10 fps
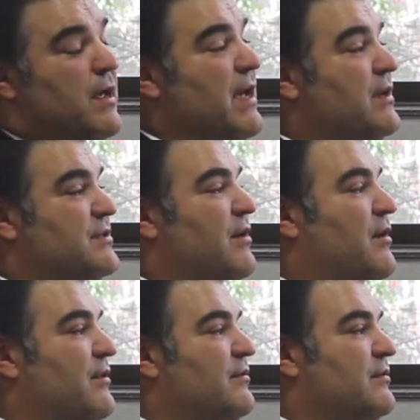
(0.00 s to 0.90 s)
Yeah,
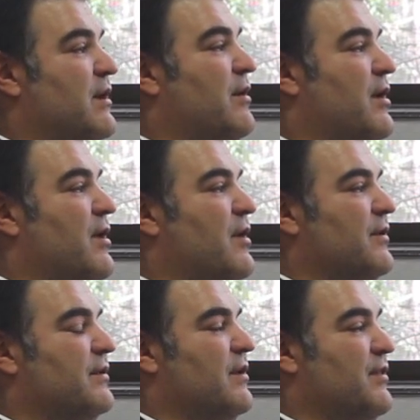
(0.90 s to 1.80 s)
so I
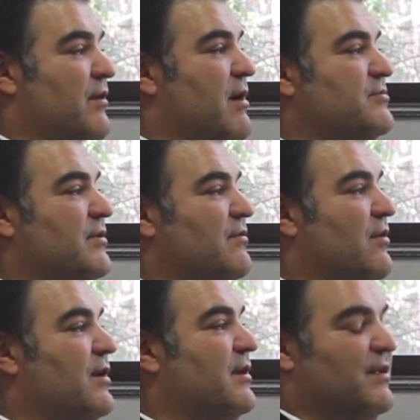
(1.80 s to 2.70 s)
think you're absolutely
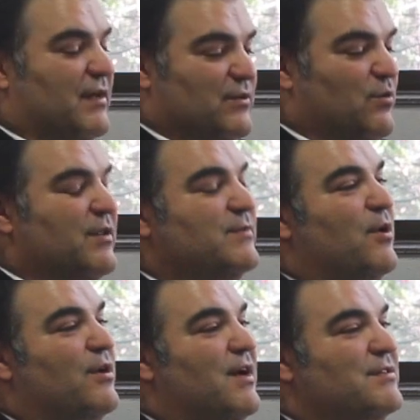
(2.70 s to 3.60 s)
right, and I think that's why this
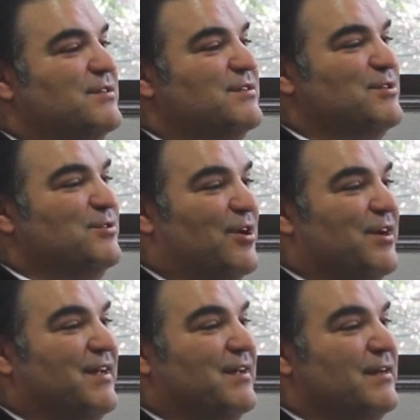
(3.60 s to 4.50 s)
podcast is such a good
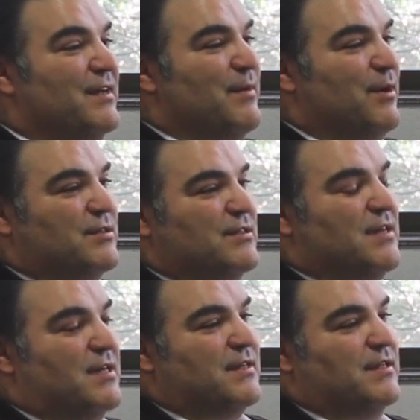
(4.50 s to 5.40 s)
idea. Because it
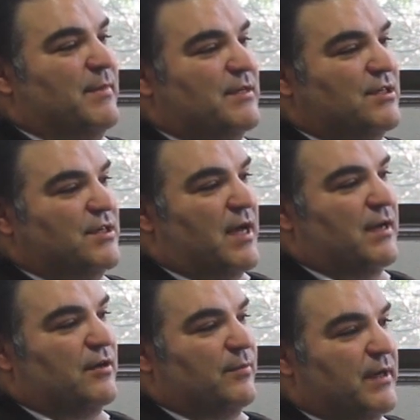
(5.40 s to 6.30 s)
starts to get the message out a
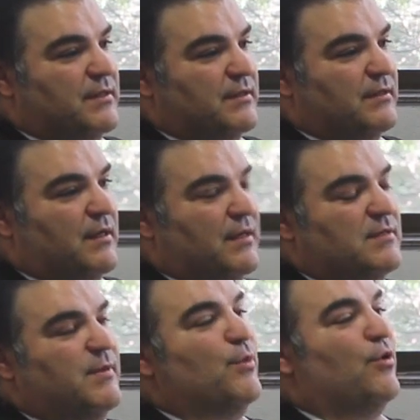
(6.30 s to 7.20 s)
little bit, and there
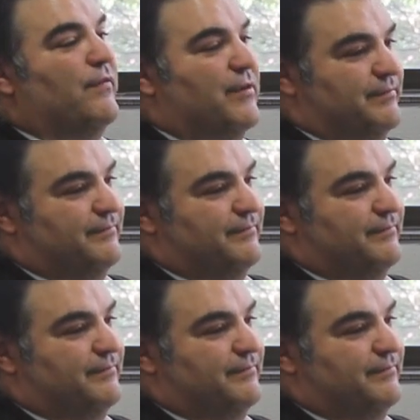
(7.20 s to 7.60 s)
needs to be more of it.